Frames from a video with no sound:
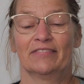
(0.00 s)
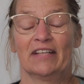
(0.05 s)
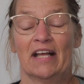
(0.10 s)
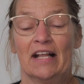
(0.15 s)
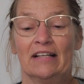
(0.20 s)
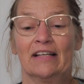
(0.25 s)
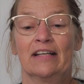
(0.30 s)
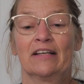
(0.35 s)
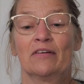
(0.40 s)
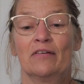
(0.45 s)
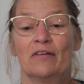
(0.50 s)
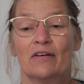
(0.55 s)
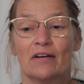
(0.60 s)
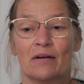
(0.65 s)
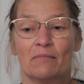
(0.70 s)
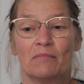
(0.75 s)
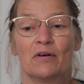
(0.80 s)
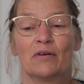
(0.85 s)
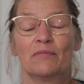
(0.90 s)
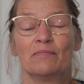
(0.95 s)
telling her
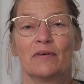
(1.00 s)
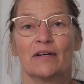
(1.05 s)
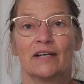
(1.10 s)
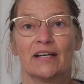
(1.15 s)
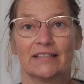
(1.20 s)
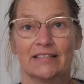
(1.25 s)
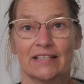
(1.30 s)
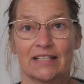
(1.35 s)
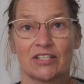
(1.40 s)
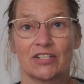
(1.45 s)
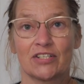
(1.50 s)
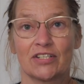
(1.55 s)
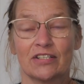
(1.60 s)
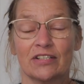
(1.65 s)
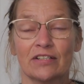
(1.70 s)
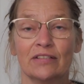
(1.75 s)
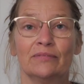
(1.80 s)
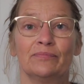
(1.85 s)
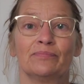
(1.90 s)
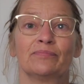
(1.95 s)
about my
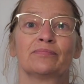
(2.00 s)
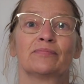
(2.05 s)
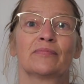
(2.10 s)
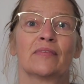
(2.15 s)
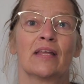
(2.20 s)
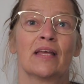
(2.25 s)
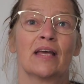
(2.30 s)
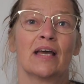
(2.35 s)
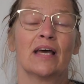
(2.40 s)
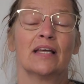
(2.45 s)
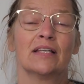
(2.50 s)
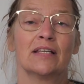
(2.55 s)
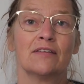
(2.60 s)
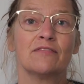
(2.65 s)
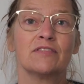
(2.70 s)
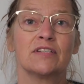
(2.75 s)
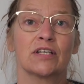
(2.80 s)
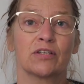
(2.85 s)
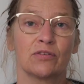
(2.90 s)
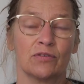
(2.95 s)
addiction and
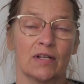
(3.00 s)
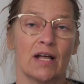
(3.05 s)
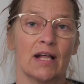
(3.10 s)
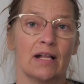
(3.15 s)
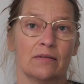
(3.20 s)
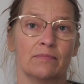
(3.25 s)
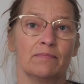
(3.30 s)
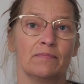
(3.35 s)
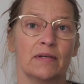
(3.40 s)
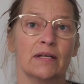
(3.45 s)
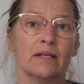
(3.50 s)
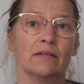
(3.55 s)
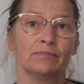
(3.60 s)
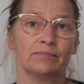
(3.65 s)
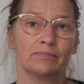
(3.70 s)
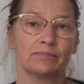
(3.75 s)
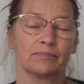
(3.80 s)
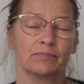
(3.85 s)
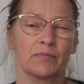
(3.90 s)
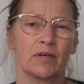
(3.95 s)
if she could help me,
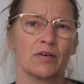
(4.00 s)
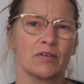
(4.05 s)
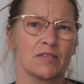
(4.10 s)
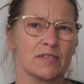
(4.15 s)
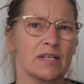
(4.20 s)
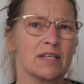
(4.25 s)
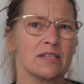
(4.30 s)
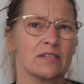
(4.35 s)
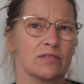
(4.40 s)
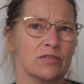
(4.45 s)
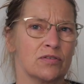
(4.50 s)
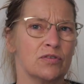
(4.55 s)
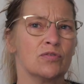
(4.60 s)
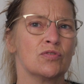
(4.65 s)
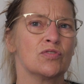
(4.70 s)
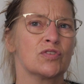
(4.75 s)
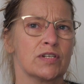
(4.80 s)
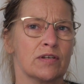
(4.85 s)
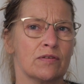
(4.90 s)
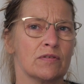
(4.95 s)
because I
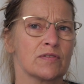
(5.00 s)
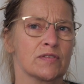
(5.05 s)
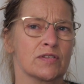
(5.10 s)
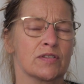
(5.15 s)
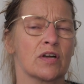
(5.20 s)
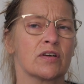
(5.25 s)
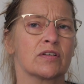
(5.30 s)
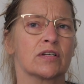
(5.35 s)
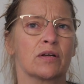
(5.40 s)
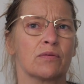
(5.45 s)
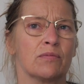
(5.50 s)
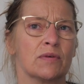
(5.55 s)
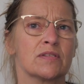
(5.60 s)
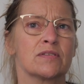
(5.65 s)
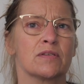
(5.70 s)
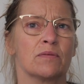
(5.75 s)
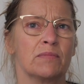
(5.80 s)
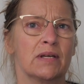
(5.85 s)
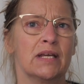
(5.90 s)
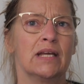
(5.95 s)
knew she was starting with
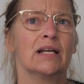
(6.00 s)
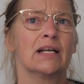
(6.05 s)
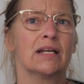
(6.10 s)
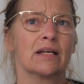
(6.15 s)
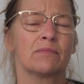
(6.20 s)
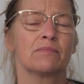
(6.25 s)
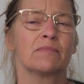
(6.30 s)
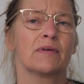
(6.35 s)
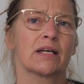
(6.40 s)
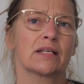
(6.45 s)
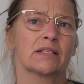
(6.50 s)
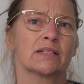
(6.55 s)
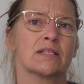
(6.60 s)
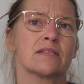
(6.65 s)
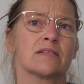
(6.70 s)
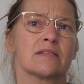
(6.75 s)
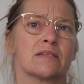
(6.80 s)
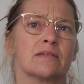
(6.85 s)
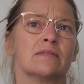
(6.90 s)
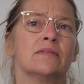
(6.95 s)
some healing
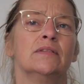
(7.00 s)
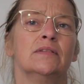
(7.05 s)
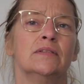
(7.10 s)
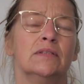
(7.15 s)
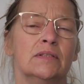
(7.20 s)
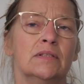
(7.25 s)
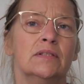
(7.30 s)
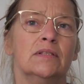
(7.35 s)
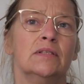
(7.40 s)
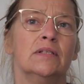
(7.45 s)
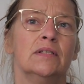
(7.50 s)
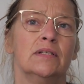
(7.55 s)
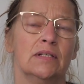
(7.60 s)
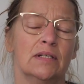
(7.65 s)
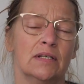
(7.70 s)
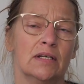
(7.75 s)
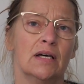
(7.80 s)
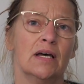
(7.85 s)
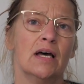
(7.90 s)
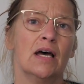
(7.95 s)
practice.
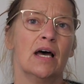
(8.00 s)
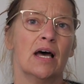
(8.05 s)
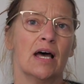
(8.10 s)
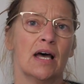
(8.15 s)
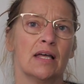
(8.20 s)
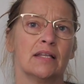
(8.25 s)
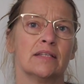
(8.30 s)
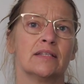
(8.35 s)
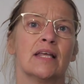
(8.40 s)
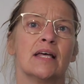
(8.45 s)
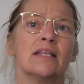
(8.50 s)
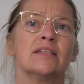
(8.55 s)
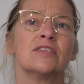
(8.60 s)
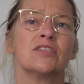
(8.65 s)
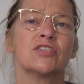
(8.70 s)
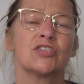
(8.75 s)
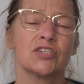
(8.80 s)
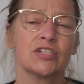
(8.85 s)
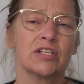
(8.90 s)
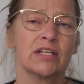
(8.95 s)
And then
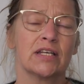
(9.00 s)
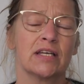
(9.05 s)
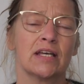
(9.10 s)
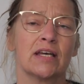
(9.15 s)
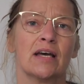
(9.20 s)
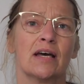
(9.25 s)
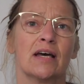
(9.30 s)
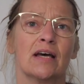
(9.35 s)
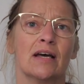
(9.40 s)
she